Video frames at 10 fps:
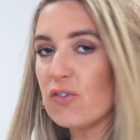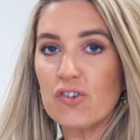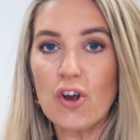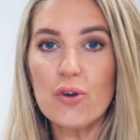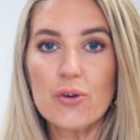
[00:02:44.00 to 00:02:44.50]
going to
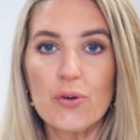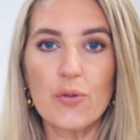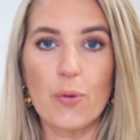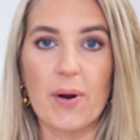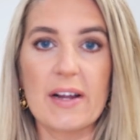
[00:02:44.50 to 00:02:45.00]
show
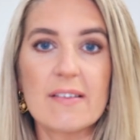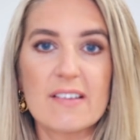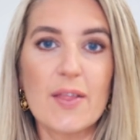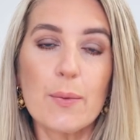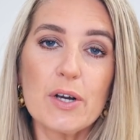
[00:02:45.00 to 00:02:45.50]
you the
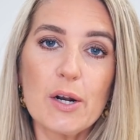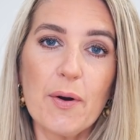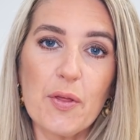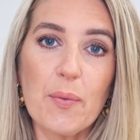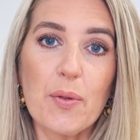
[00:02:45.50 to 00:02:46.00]
prints and then we're going
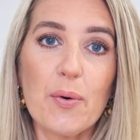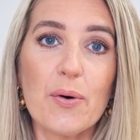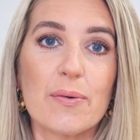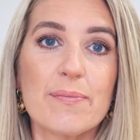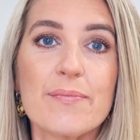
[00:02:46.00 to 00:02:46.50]
to put them on the wall.